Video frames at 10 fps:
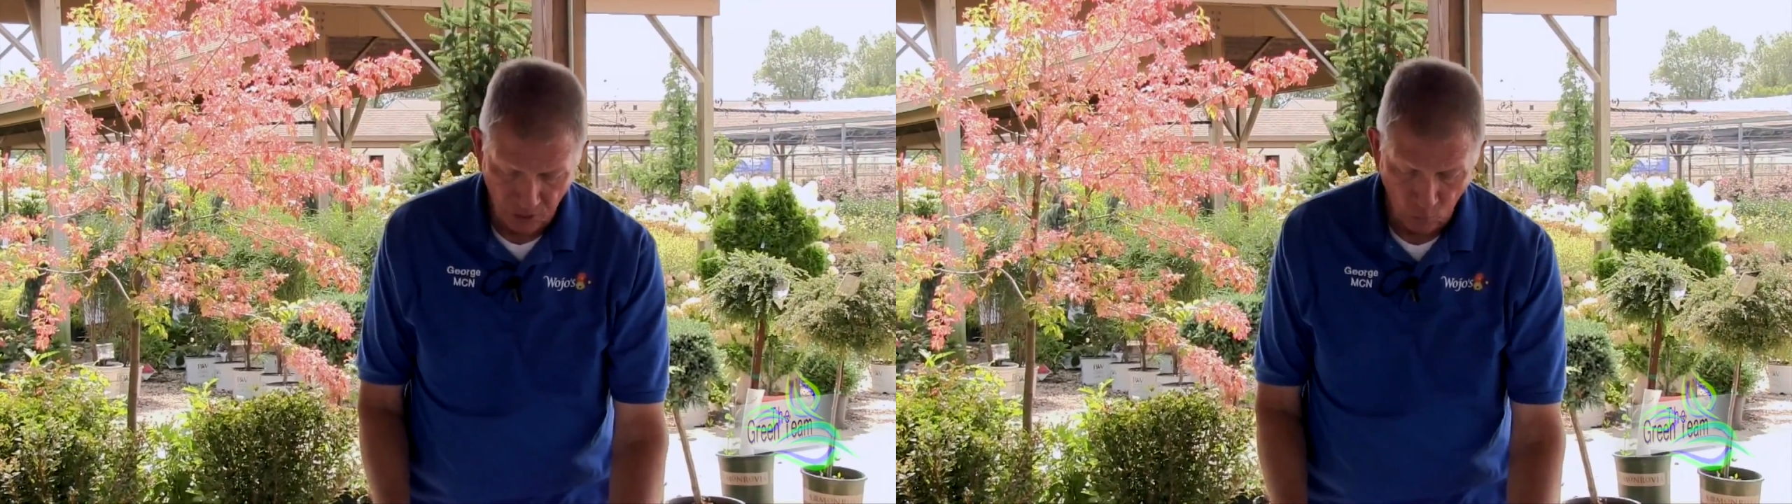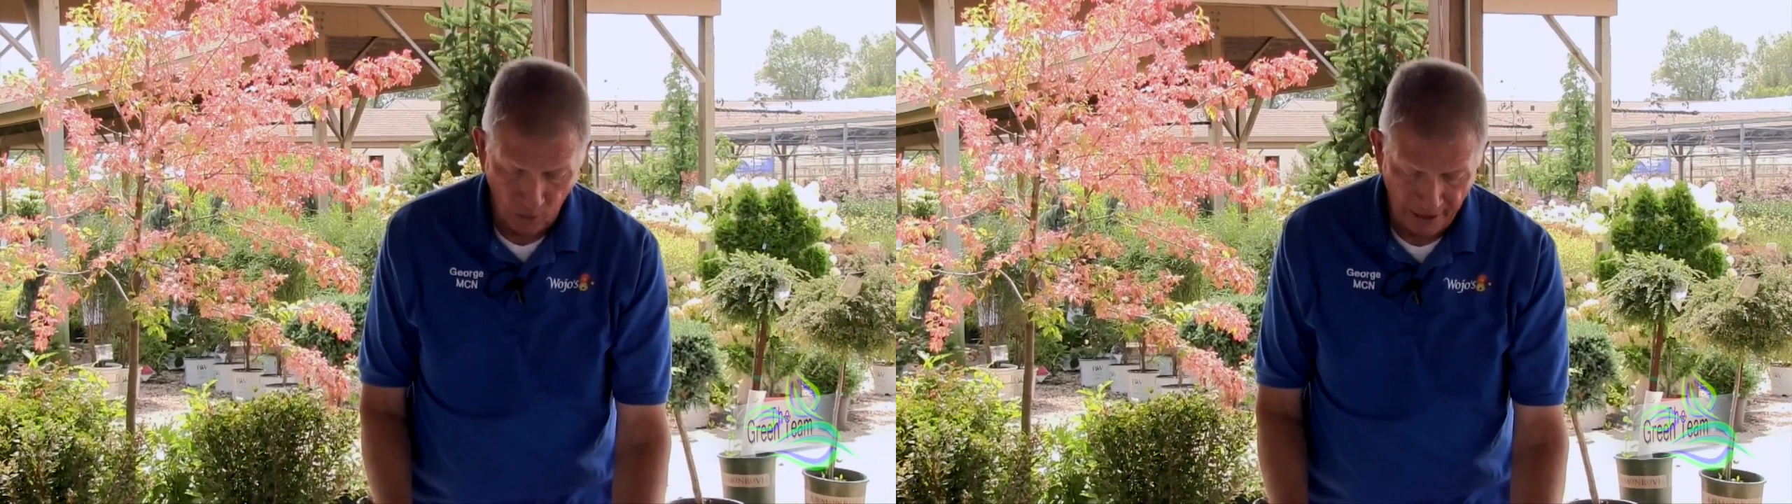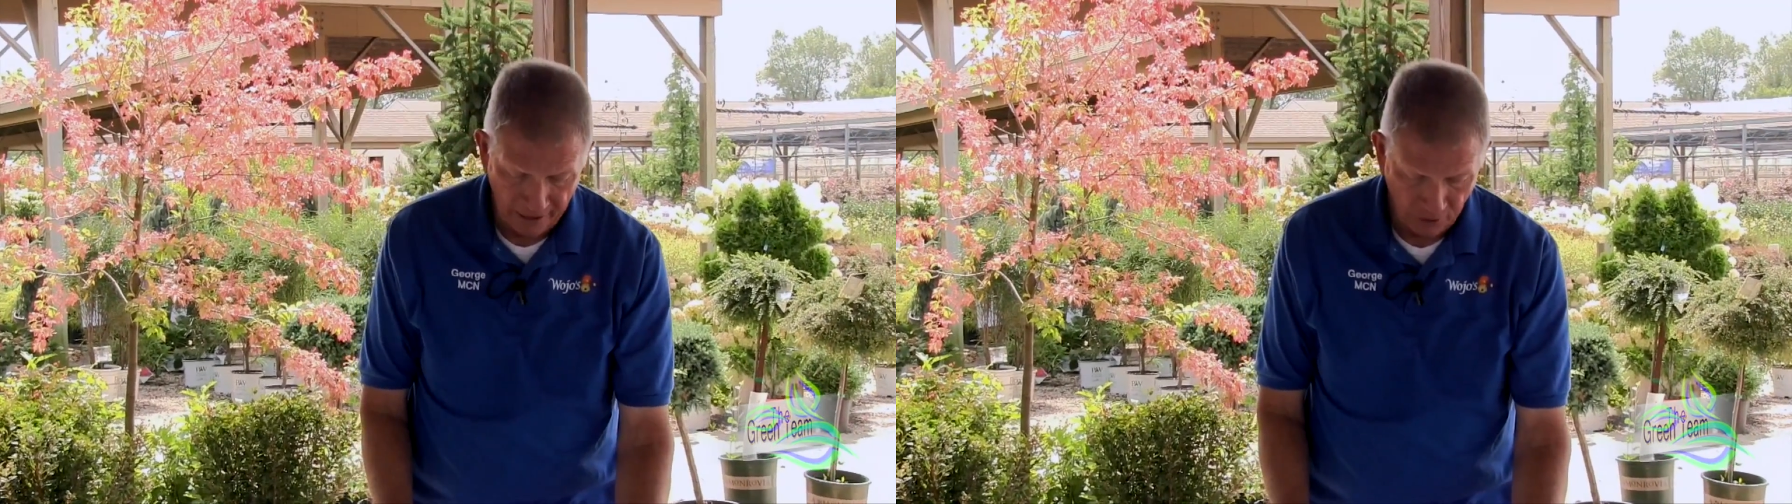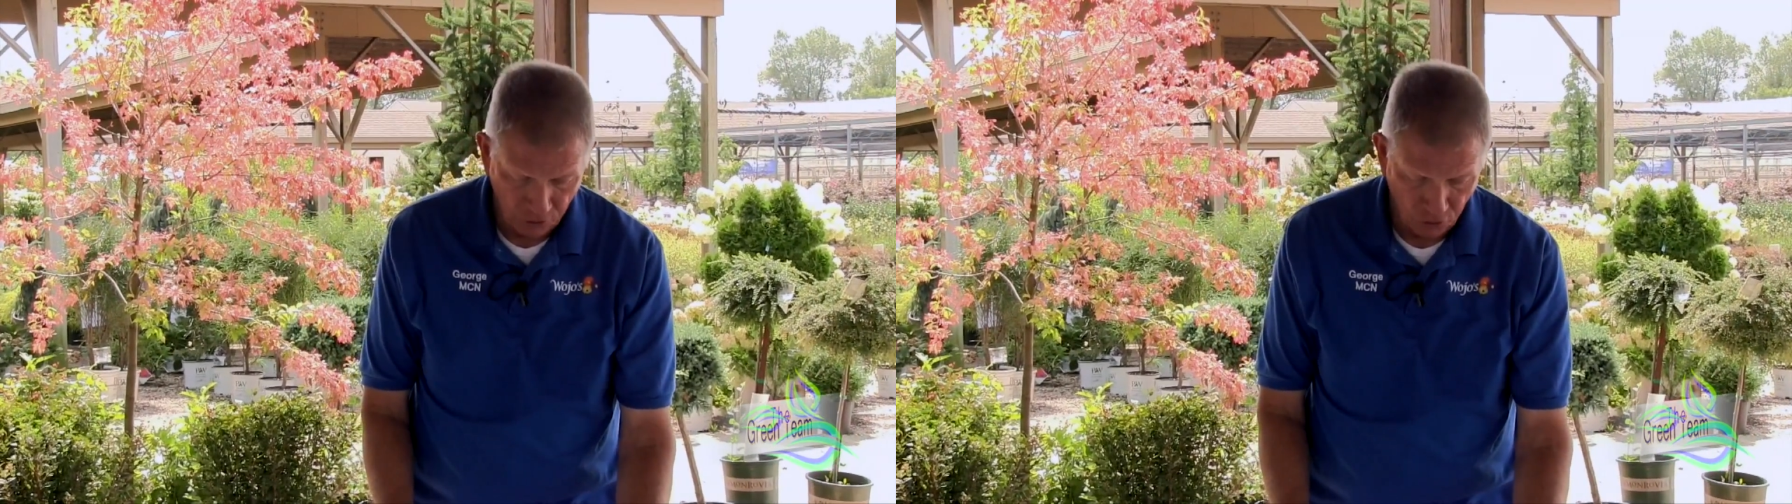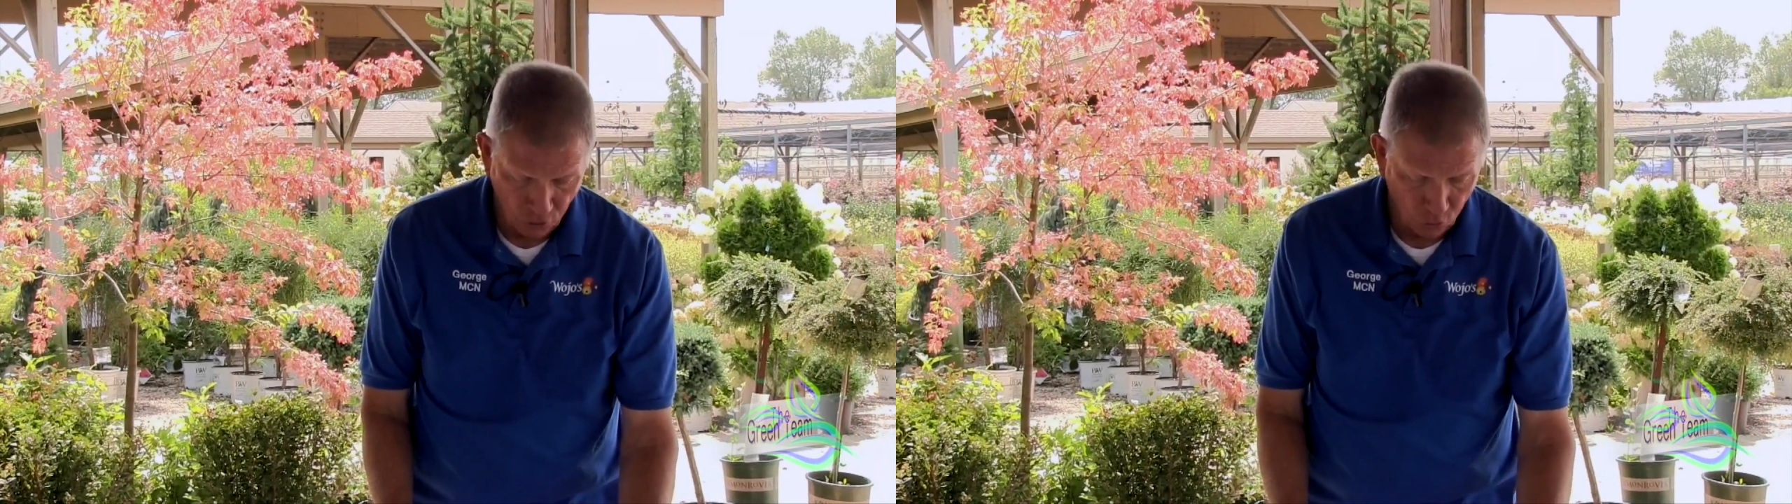a while
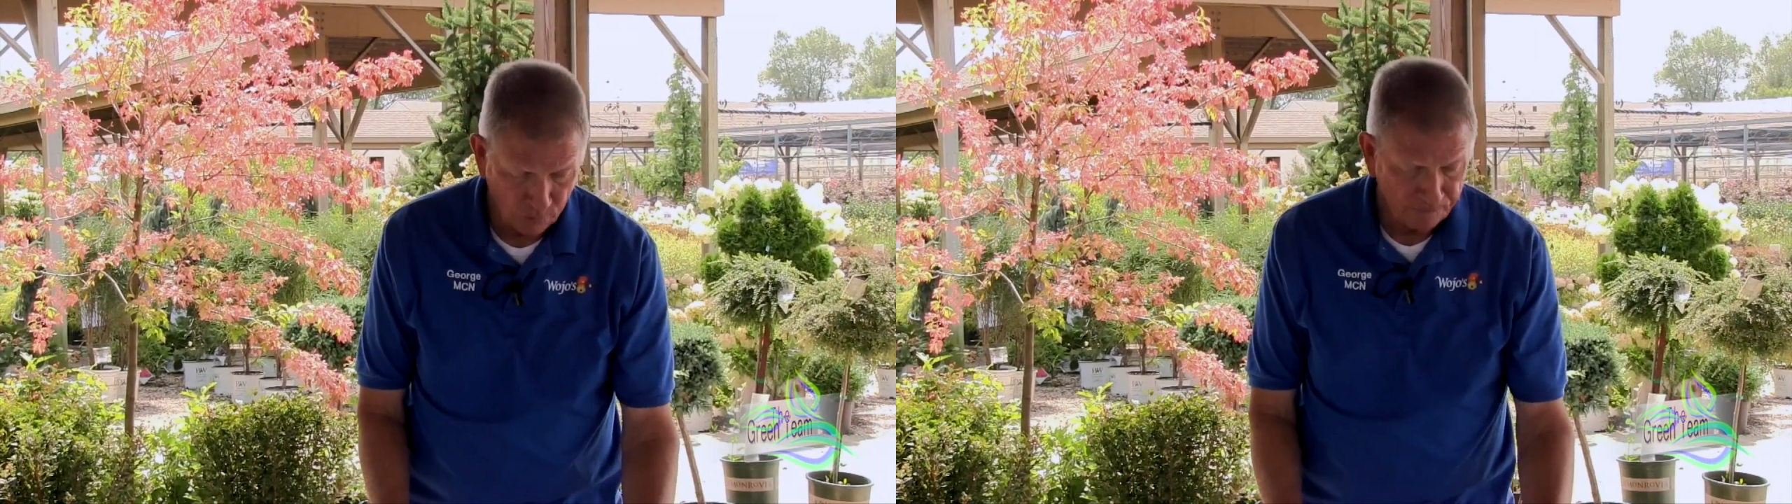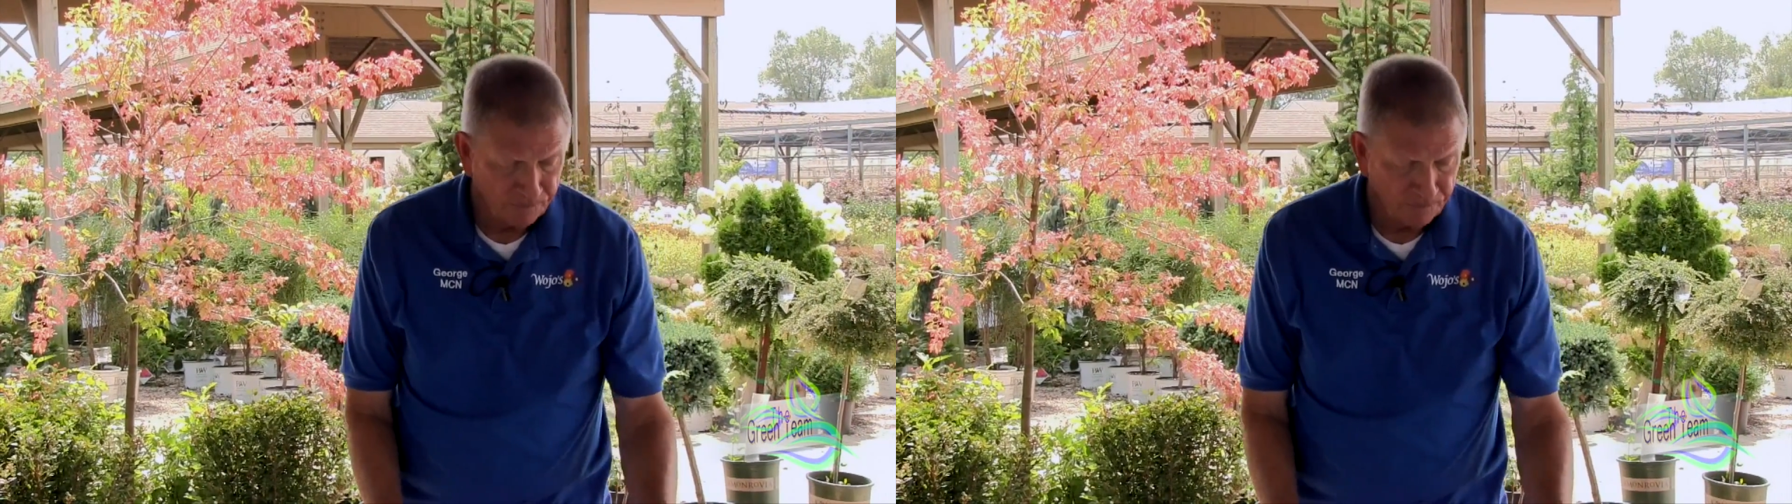ago,